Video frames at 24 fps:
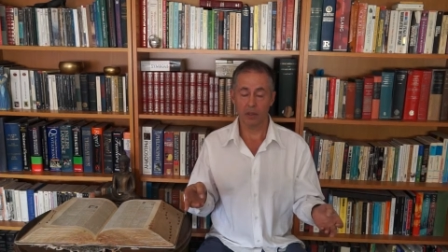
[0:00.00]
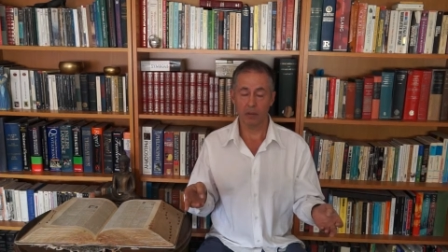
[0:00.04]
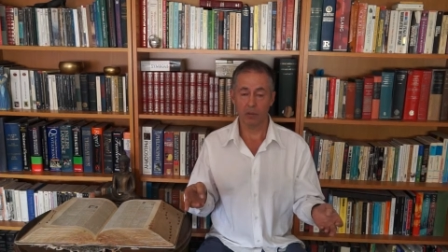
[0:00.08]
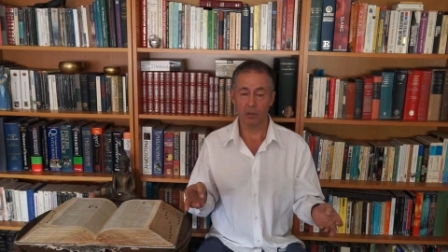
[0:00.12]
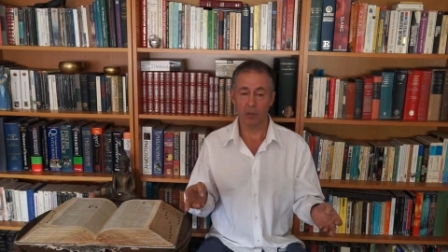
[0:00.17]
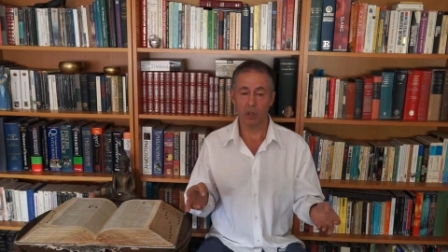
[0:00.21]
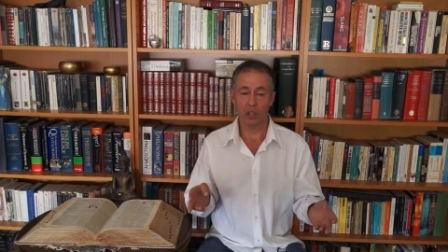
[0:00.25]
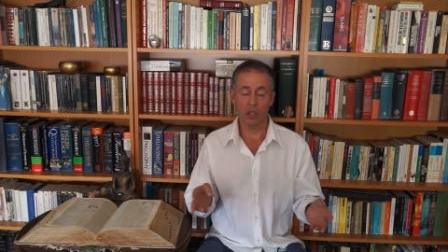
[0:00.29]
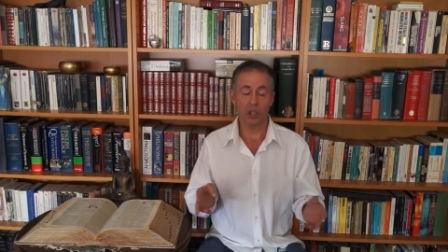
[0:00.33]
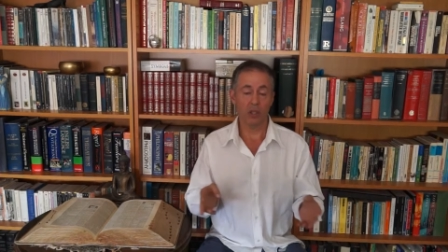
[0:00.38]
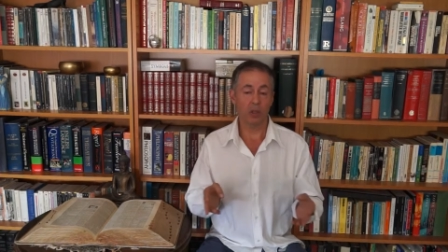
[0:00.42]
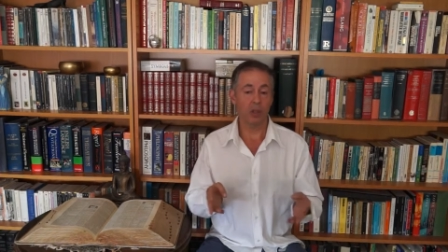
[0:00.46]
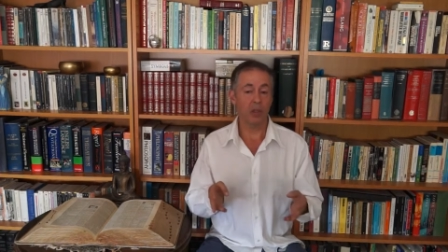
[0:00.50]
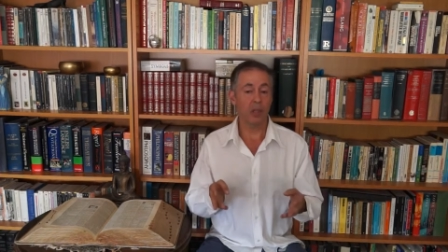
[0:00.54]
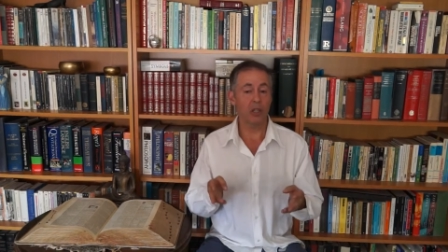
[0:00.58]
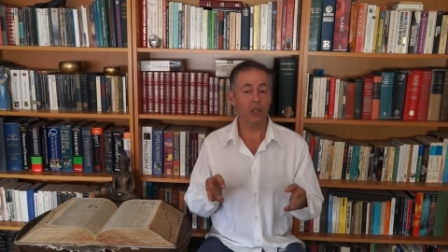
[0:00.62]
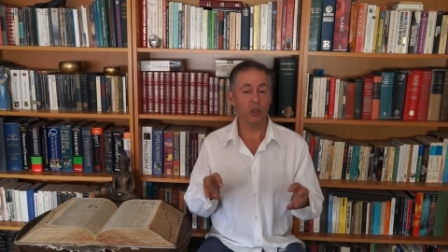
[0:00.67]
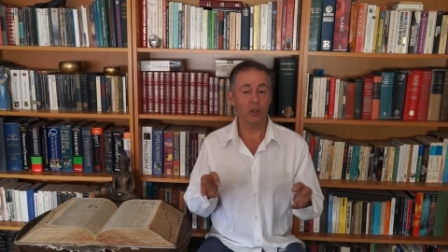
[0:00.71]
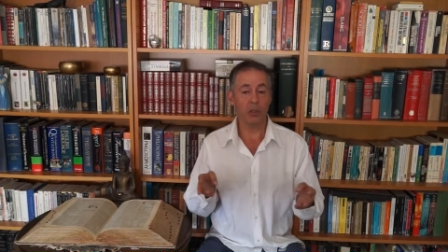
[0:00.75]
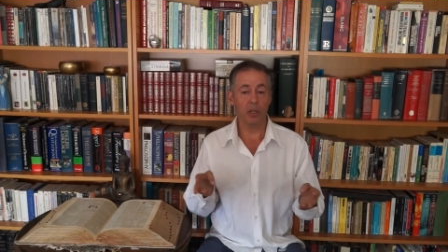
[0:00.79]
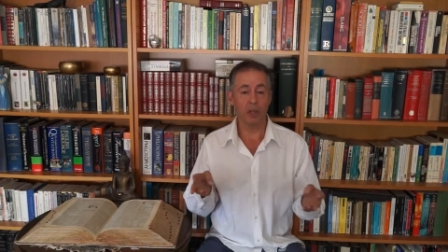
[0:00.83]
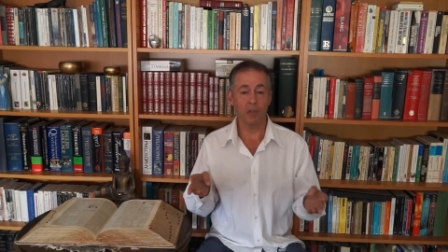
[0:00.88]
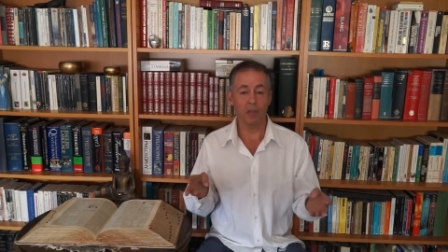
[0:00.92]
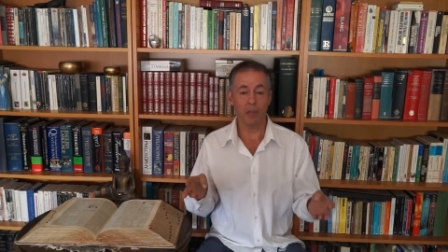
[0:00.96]
which is
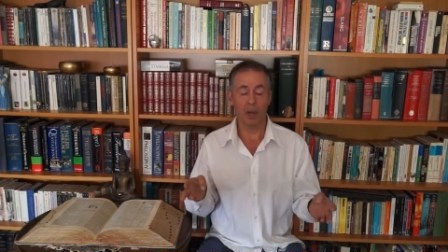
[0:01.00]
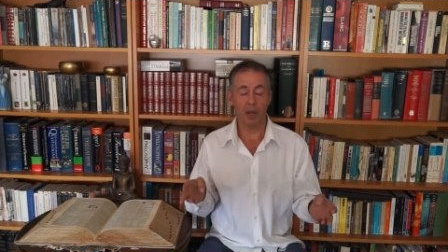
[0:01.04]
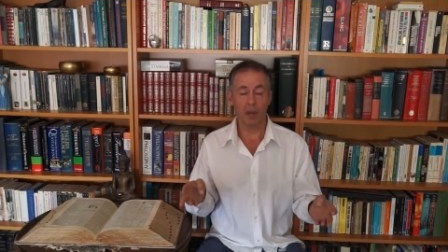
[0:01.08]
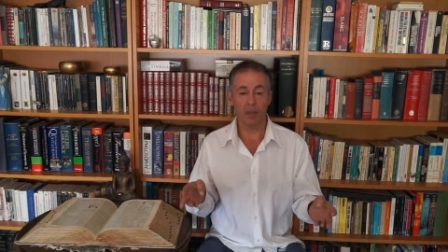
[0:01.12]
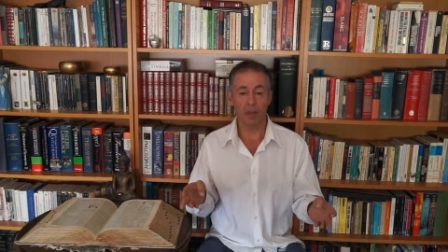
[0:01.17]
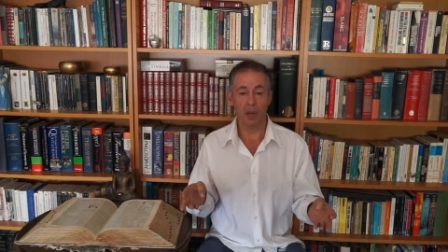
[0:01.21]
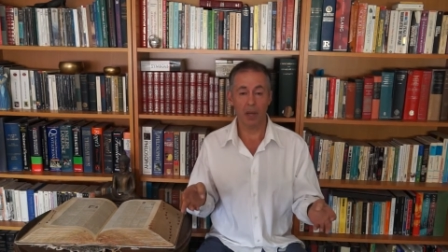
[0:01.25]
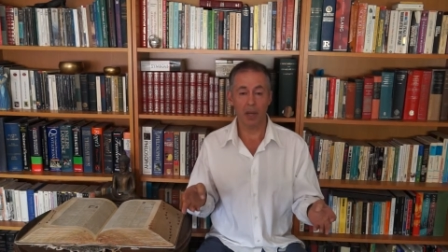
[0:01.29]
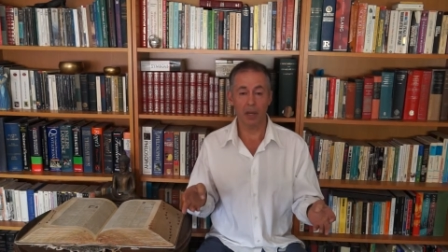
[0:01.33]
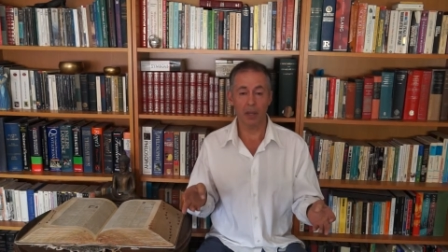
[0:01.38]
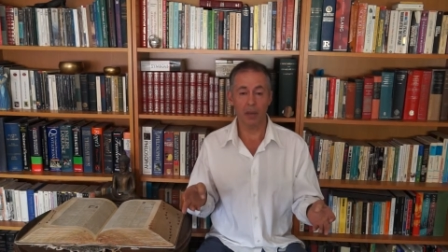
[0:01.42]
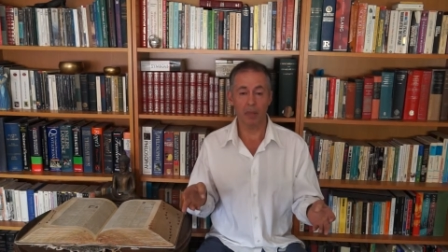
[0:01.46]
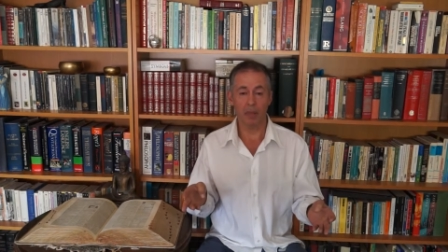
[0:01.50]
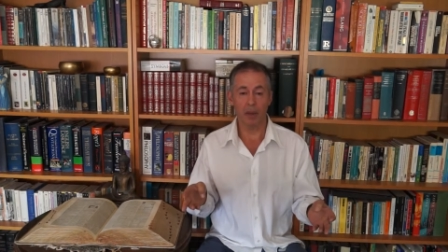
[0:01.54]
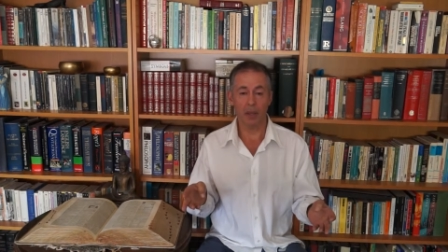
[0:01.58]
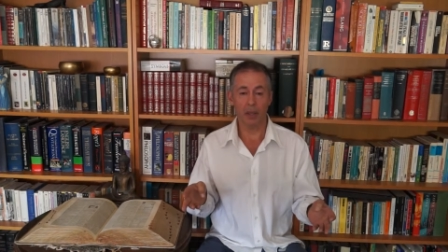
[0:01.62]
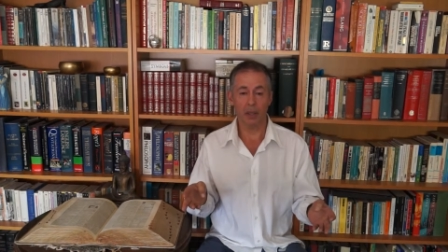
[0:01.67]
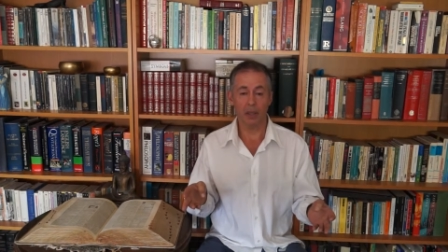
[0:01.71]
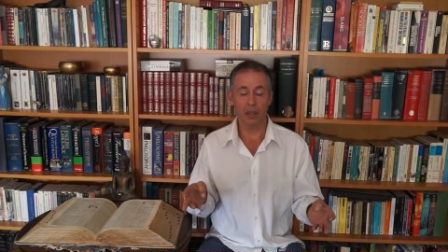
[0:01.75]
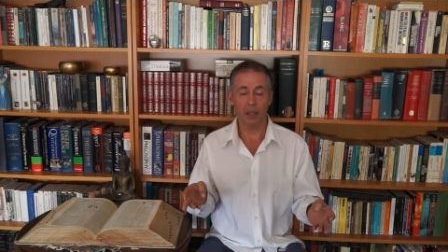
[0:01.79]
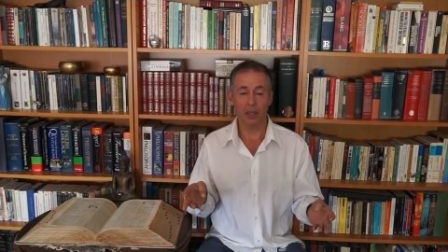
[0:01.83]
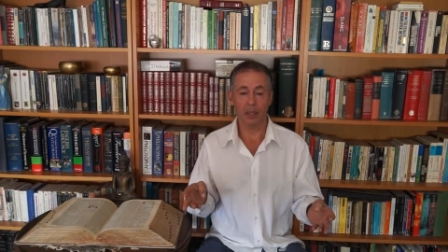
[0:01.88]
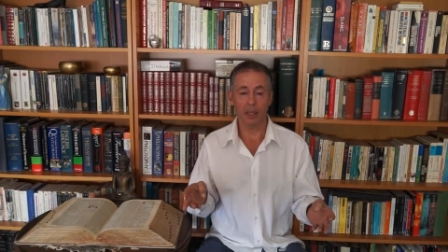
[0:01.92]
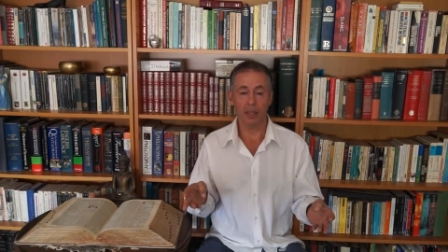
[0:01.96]
literally
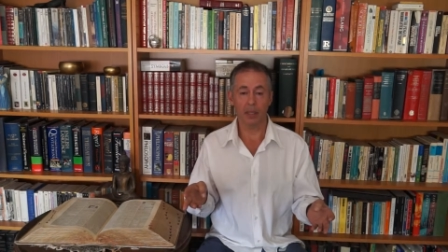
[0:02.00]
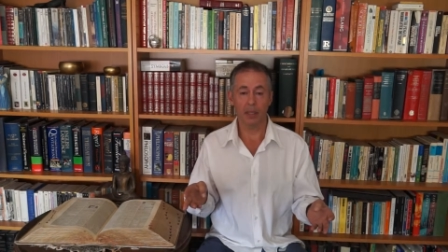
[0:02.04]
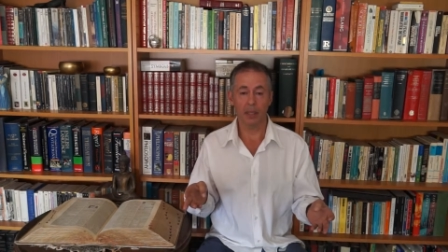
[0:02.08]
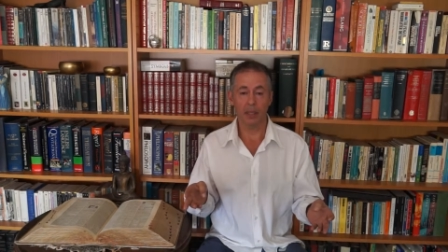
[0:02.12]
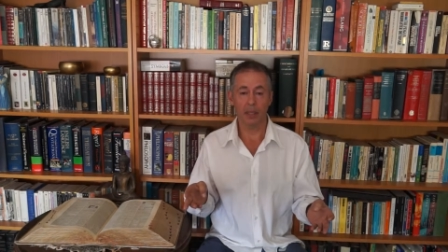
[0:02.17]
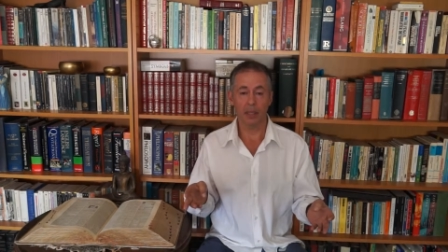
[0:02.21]
mind-boggling.